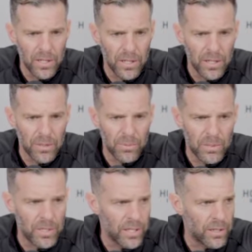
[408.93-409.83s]
in
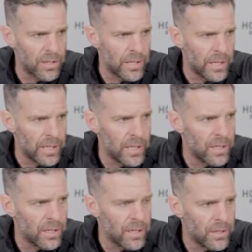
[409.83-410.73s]
particular,
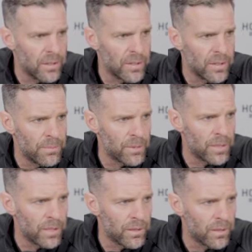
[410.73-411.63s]

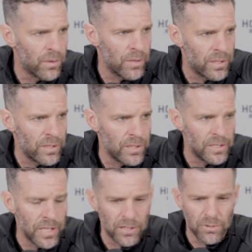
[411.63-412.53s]
going into
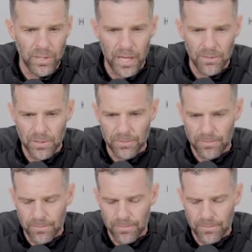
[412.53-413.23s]
these next three games.